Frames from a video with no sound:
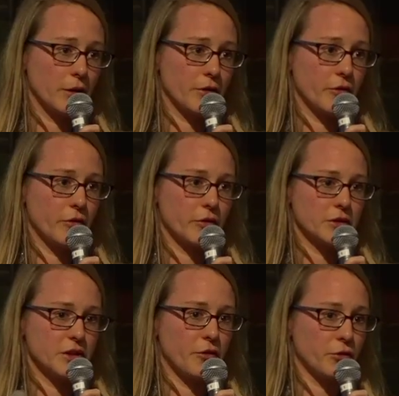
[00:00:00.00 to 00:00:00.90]
with a lot
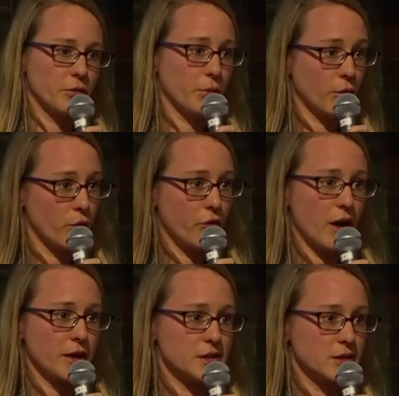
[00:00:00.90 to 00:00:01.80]
of different
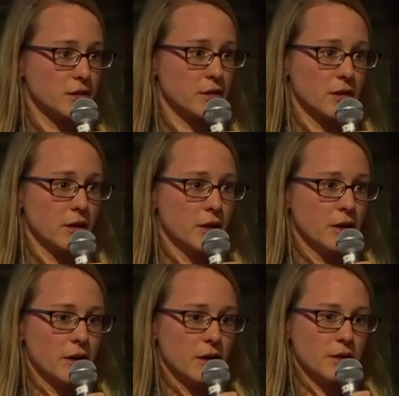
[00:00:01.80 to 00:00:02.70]
profiles and
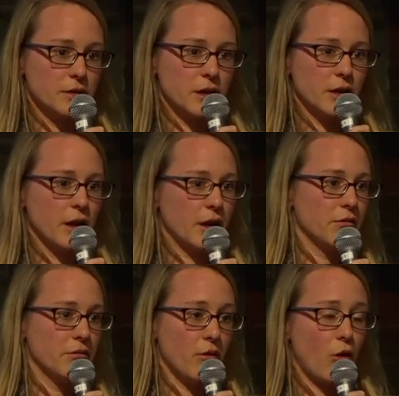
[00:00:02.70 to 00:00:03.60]

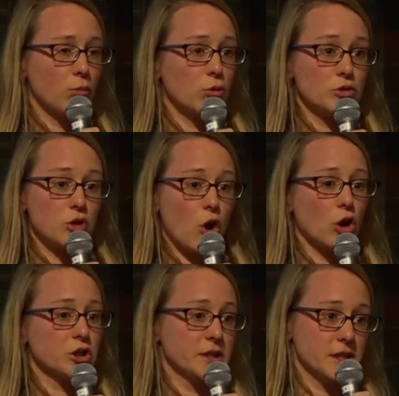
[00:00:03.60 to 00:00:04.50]
in almost
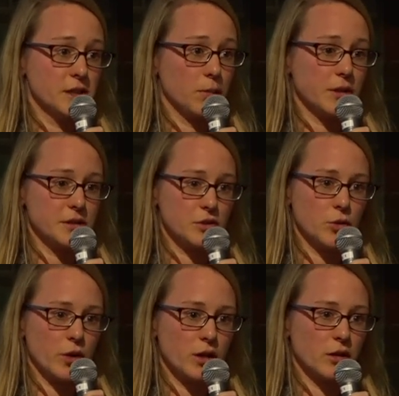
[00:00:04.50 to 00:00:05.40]
all the
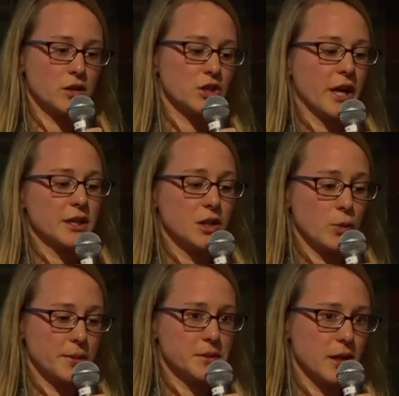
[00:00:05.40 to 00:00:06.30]
disciplines. So you can check
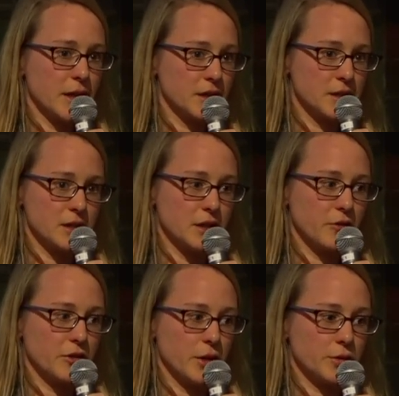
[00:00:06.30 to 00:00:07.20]
their website and
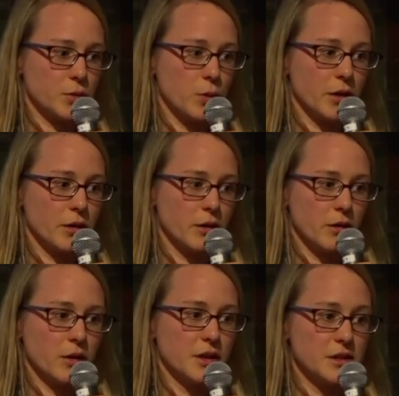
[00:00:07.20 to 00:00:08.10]
see if there is
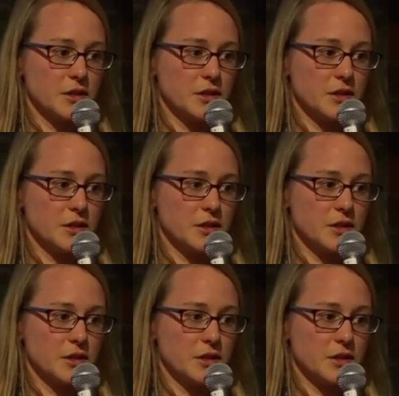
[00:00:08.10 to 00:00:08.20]
one